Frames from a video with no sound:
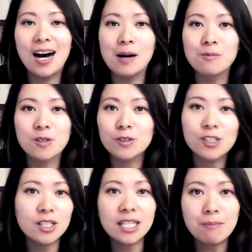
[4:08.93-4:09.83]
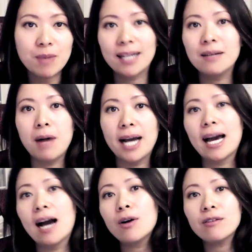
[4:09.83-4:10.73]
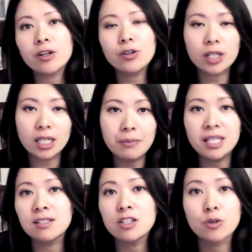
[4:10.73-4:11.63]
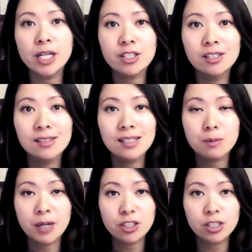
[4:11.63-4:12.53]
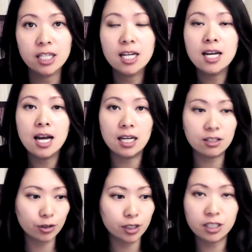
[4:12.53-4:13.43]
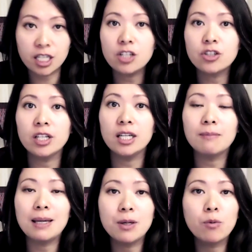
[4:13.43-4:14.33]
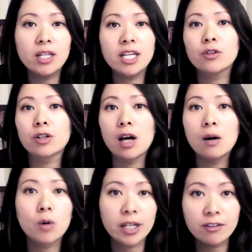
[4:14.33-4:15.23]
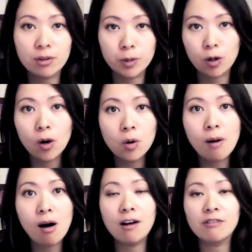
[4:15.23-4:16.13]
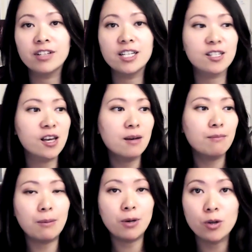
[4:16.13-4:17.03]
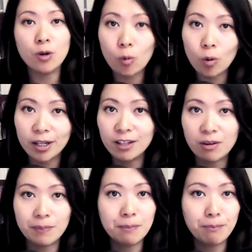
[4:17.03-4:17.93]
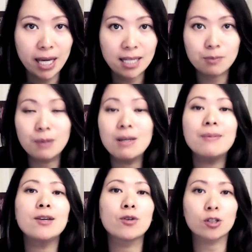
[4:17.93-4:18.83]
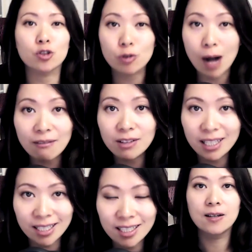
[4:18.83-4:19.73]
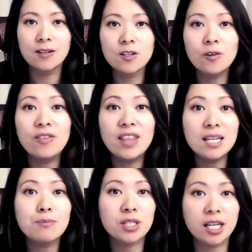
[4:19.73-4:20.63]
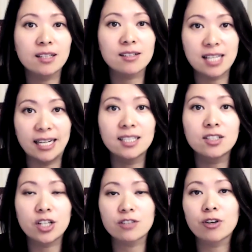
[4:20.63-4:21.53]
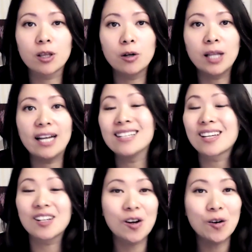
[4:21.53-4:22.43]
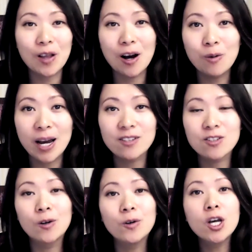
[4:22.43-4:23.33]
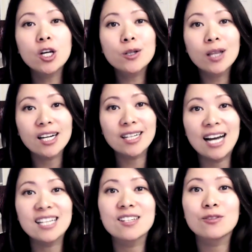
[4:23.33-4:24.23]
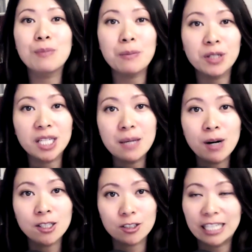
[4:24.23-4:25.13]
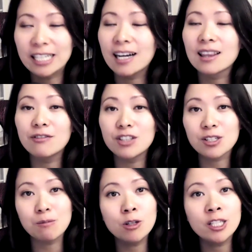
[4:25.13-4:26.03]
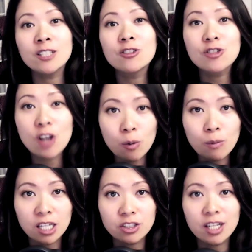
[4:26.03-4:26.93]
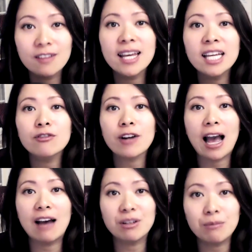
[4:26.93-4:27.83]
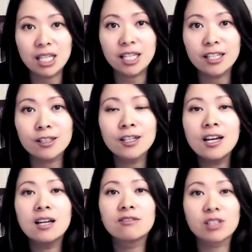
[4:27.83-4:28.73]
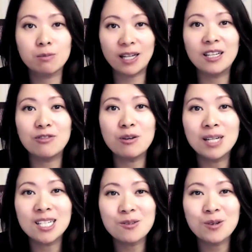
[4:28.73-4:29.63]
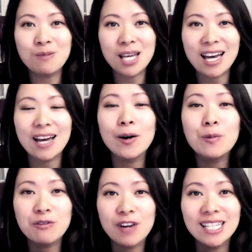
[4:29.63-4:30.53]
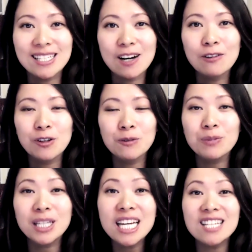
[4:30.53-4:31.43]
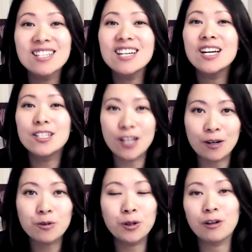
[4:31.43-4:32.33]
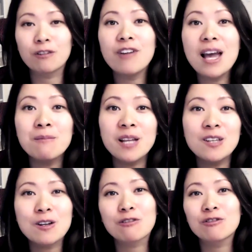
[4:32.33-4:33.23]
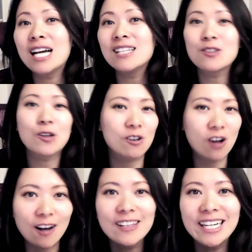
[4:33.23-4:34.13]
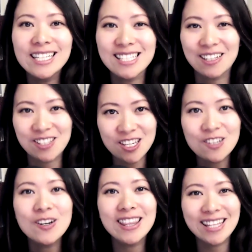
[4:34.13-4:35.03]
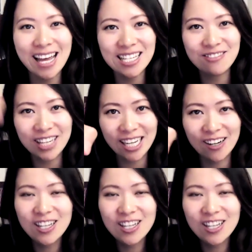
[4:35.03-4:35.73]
So just to keep that in mind. However, you're going to be in situations, especially as you're teaching, maybe one day you're not working from your home office, maybe you're working from the basement, maybe you're traveling. So this particular setting, Adjust for Low Light, it's going to go a long way. So good luck, guys. Remember to keep on creating. I love this community so much. And thank you for having me here, for spending a few minutes with me. I hope you find this helpful. Please share with your family, your friends, your colleagues, and I'll see you in the next video.